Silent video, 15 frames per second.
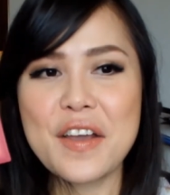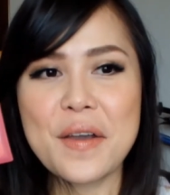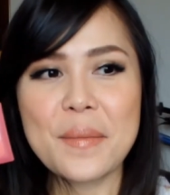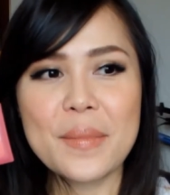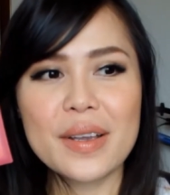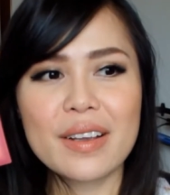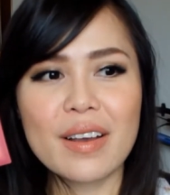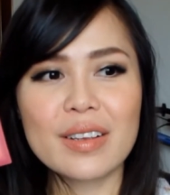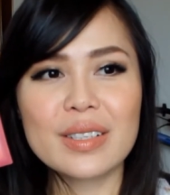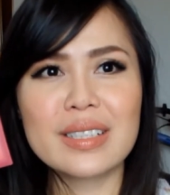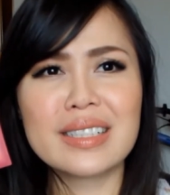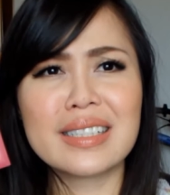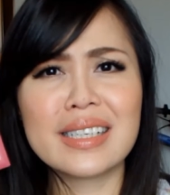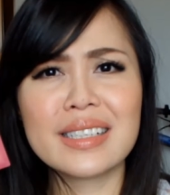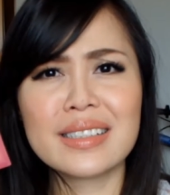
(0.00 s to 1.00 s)
because
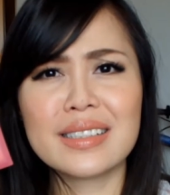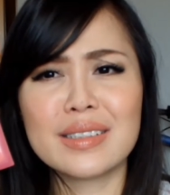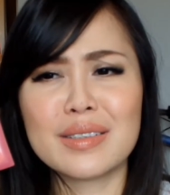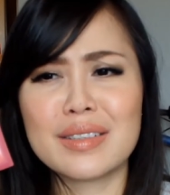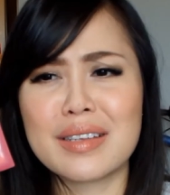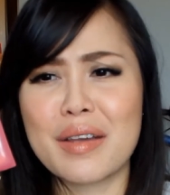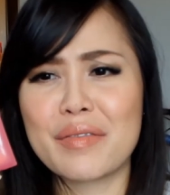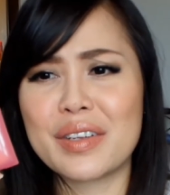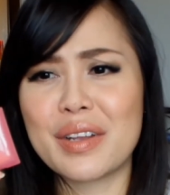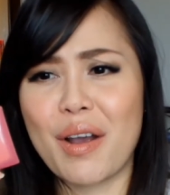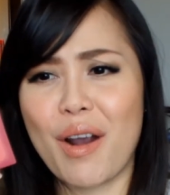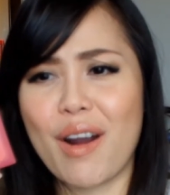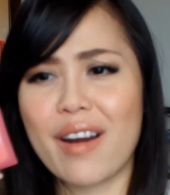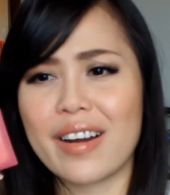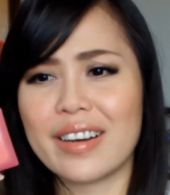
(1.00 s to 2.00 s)
6 to 7
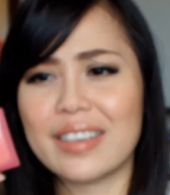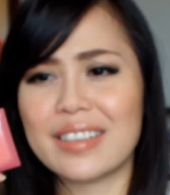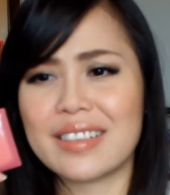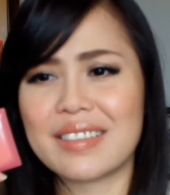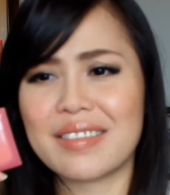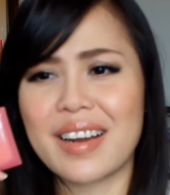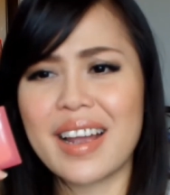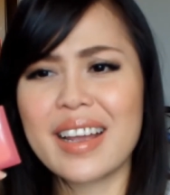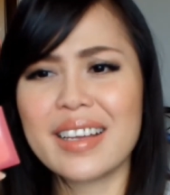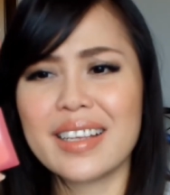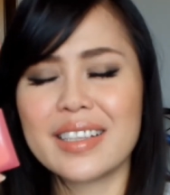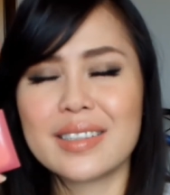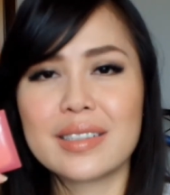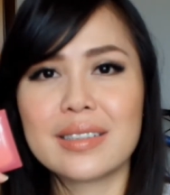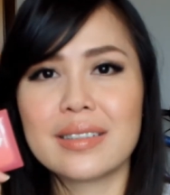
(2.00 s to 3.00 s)
hours, right?
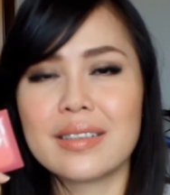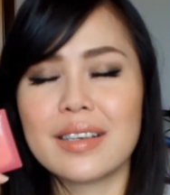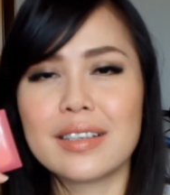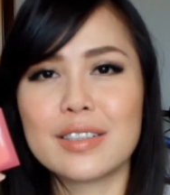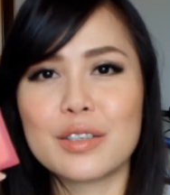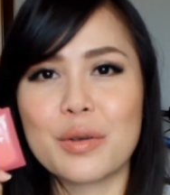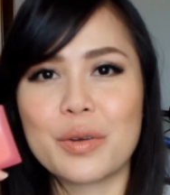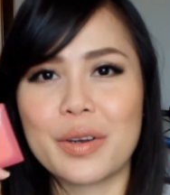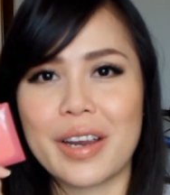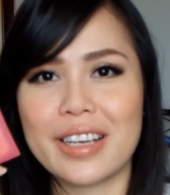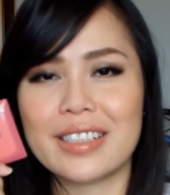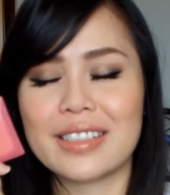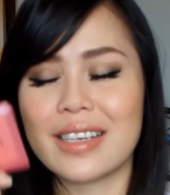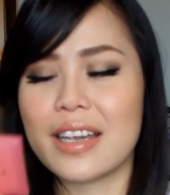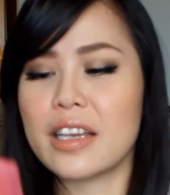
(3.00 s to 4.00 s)
It's so
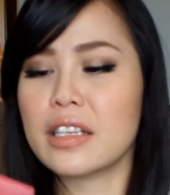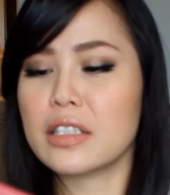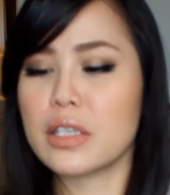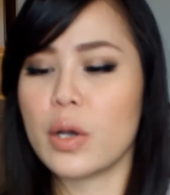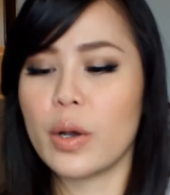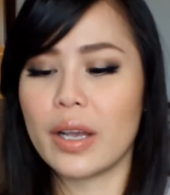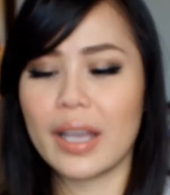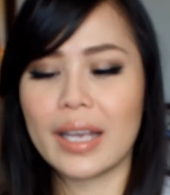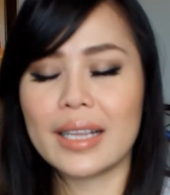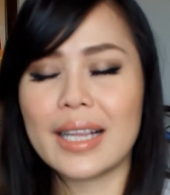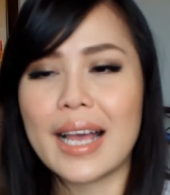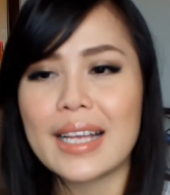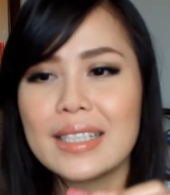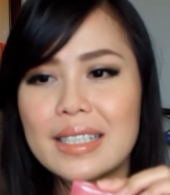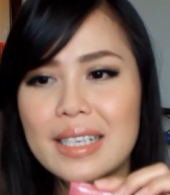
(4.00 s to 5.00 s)
crazy. So it
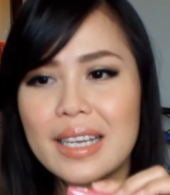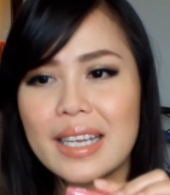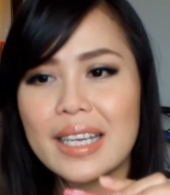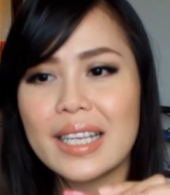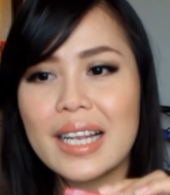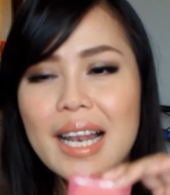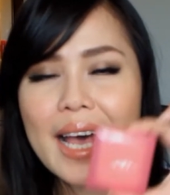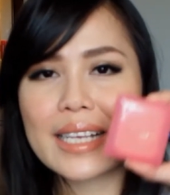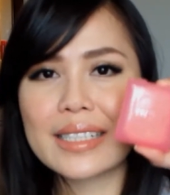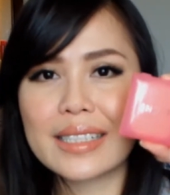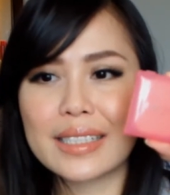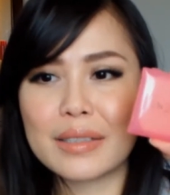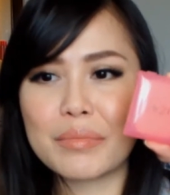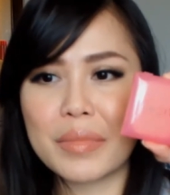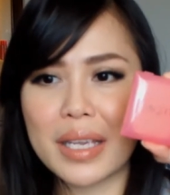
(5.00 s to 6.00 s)

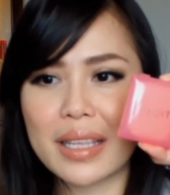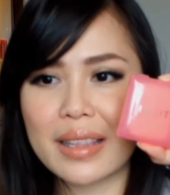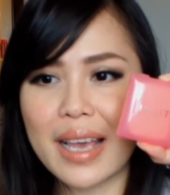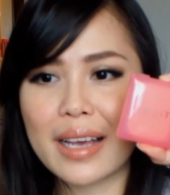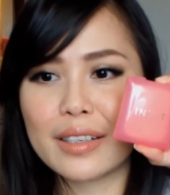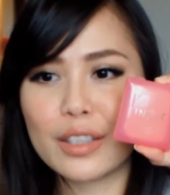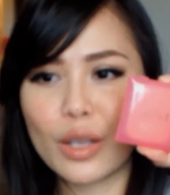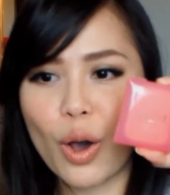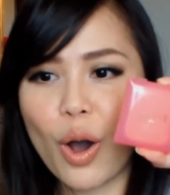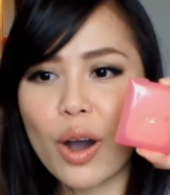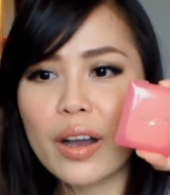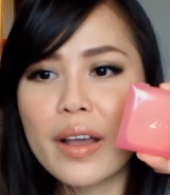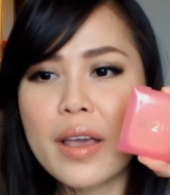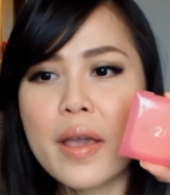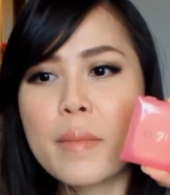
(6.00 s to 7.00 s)
lasted me that
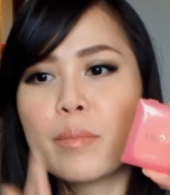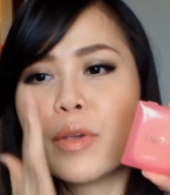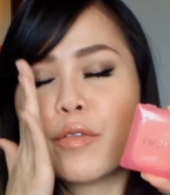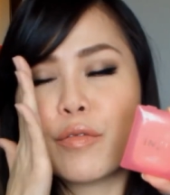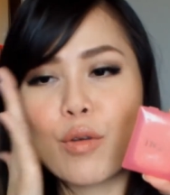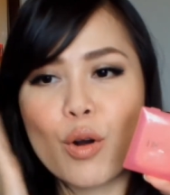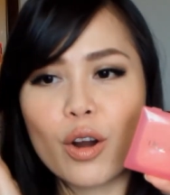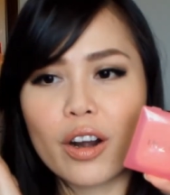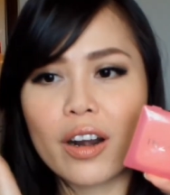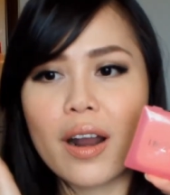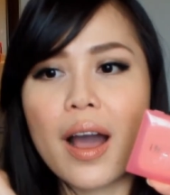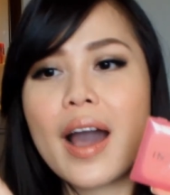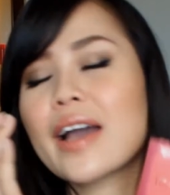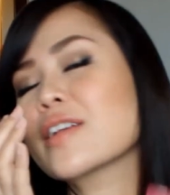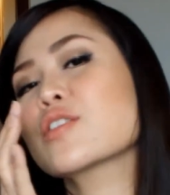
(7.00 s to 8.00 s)
long before
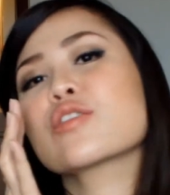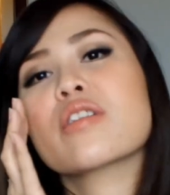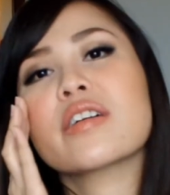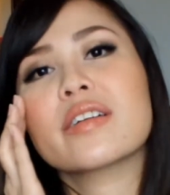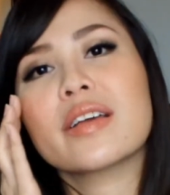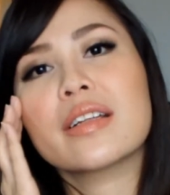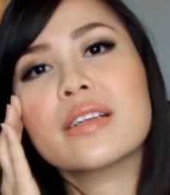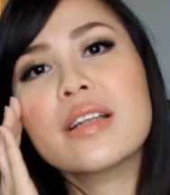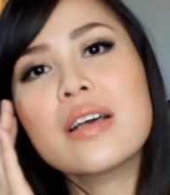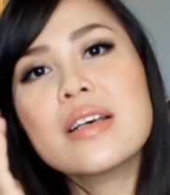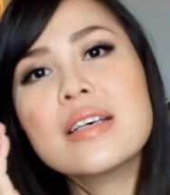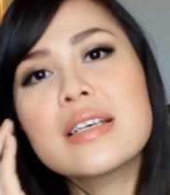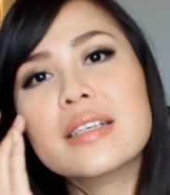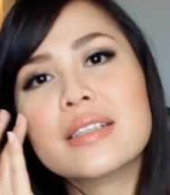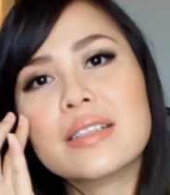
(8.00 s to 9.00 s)
I started
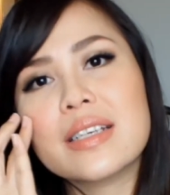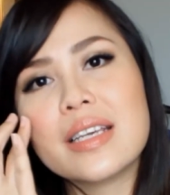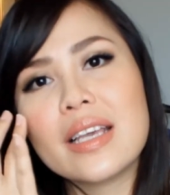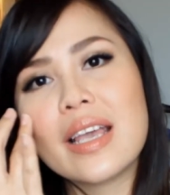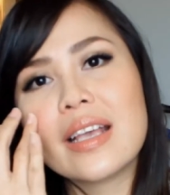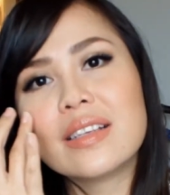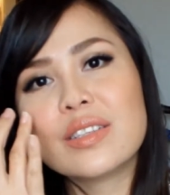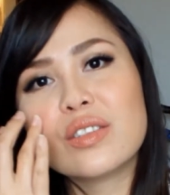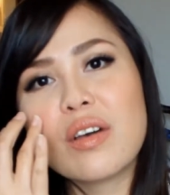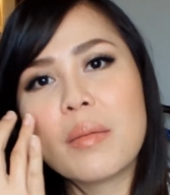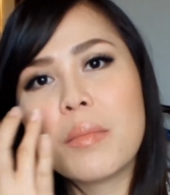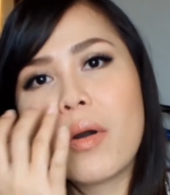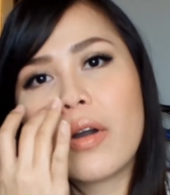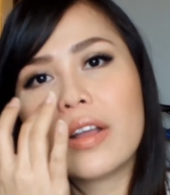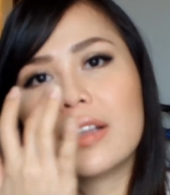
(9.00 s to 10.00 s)
seeing some
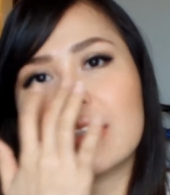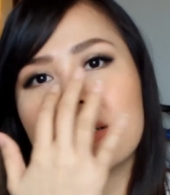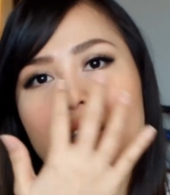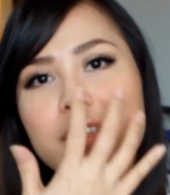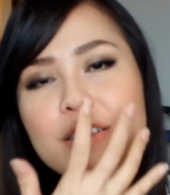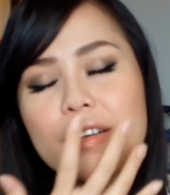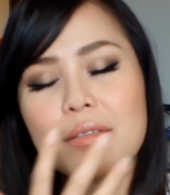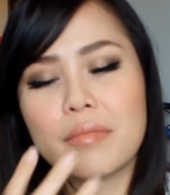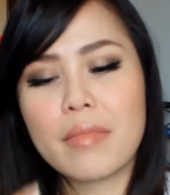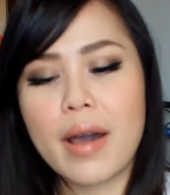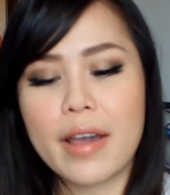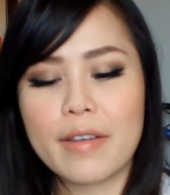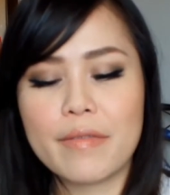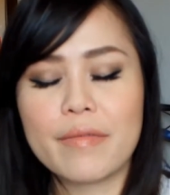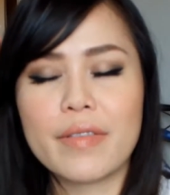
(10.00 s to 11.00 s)
oiliness on
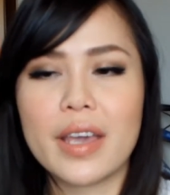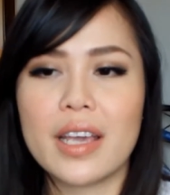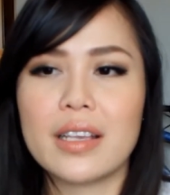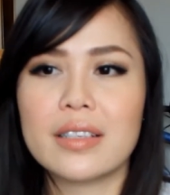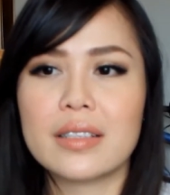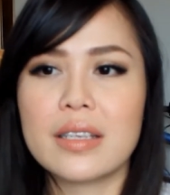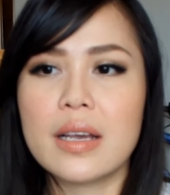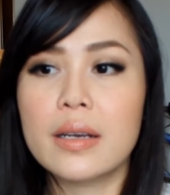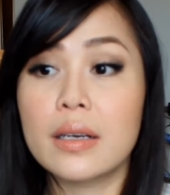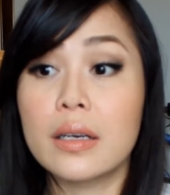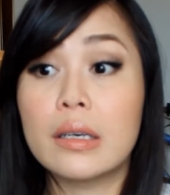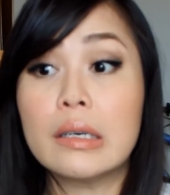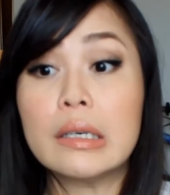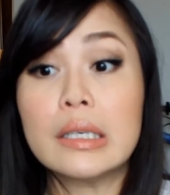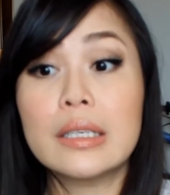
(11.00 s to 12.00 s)
my face.
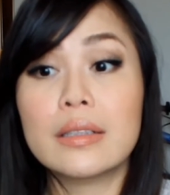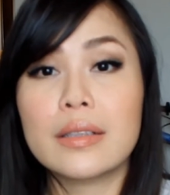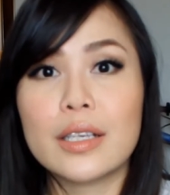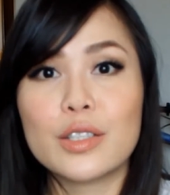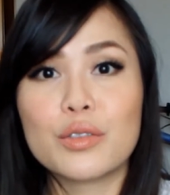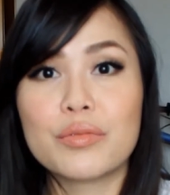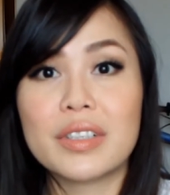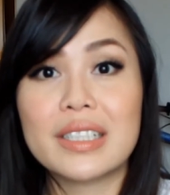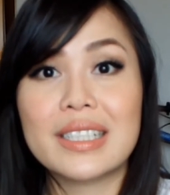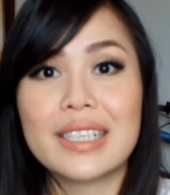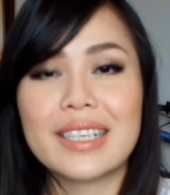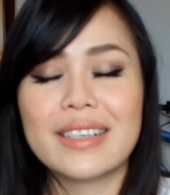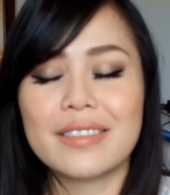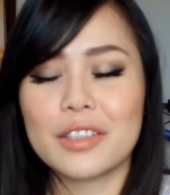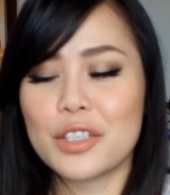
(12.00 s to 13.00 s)
That's
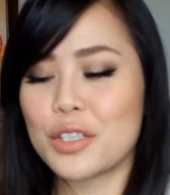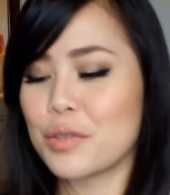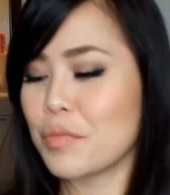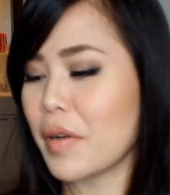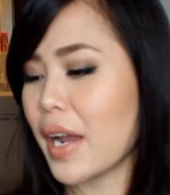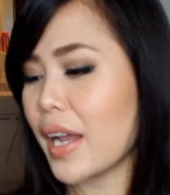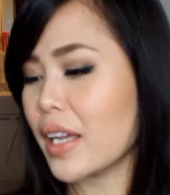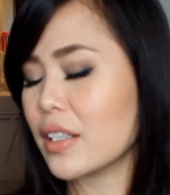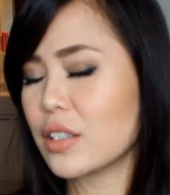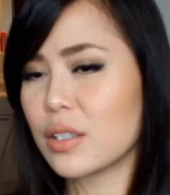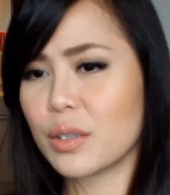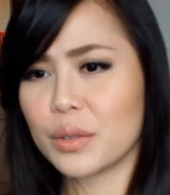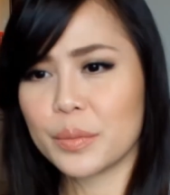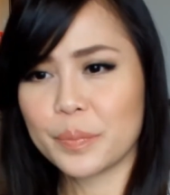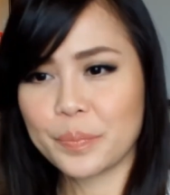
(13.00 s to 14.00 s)
ridiculous, right?
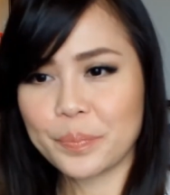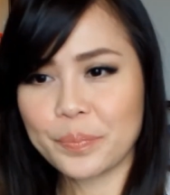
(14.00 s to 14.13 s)
So